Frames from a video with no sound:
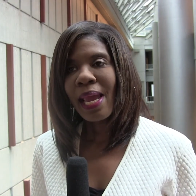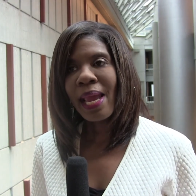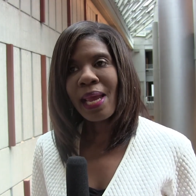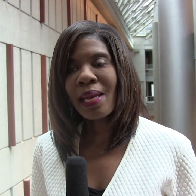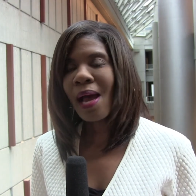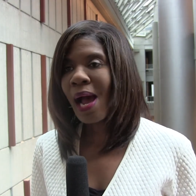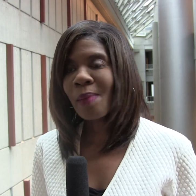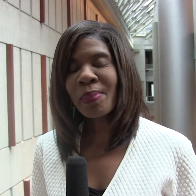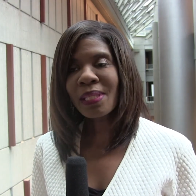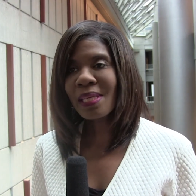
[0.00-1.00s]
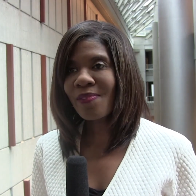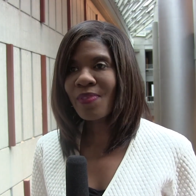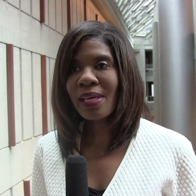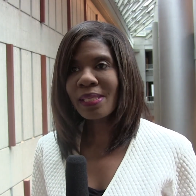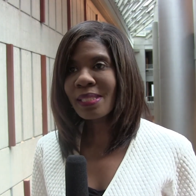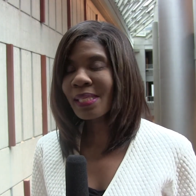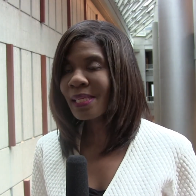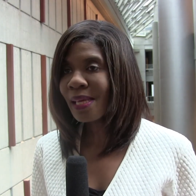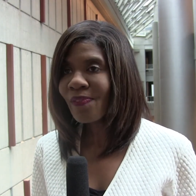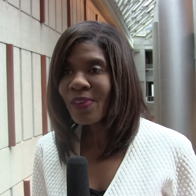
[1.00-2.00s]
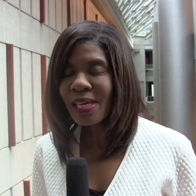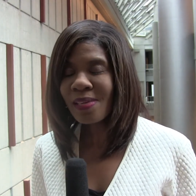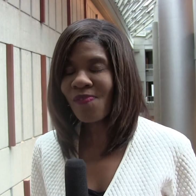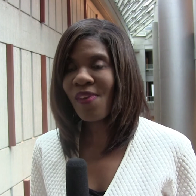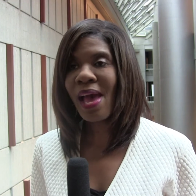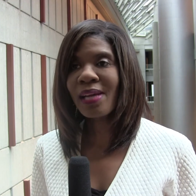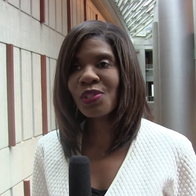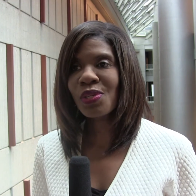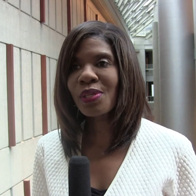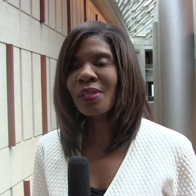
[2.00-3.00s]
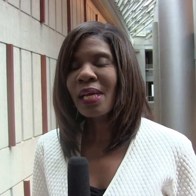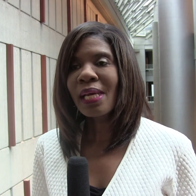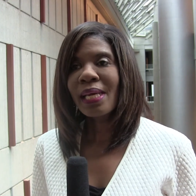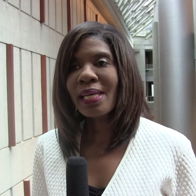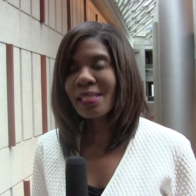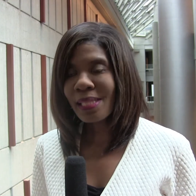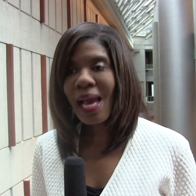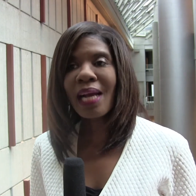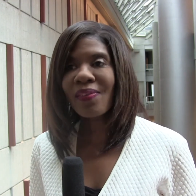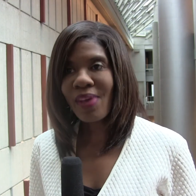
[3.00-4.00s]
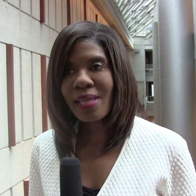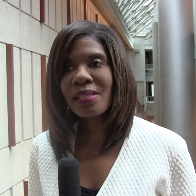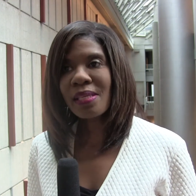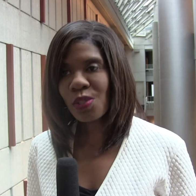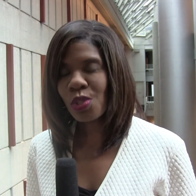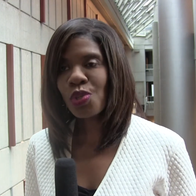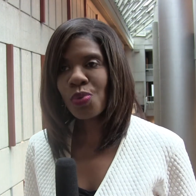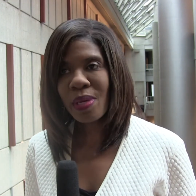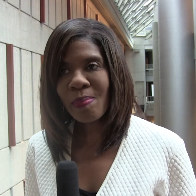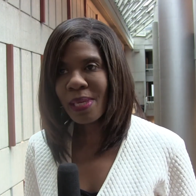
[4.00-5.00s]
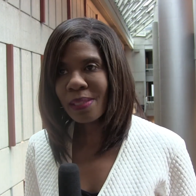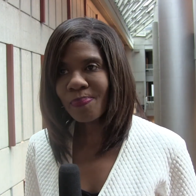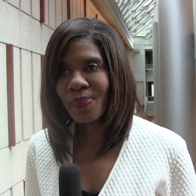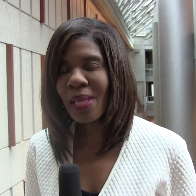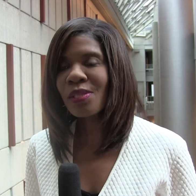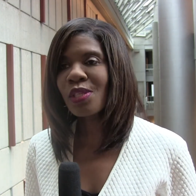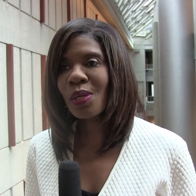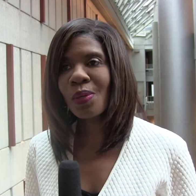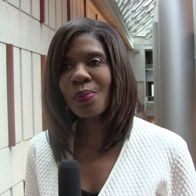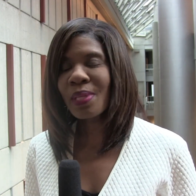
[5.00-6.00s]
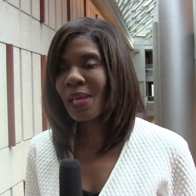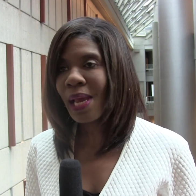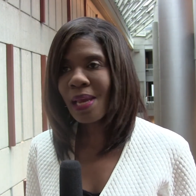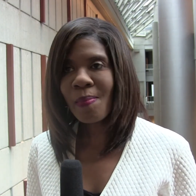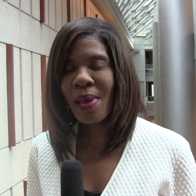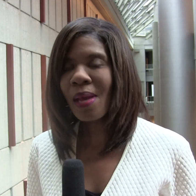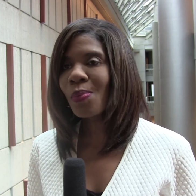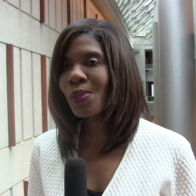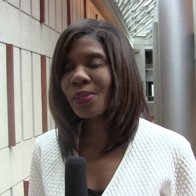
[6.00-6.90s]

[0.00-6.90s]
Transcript: And I believe that a significant factor is lack of access to treatment. And so the AMA will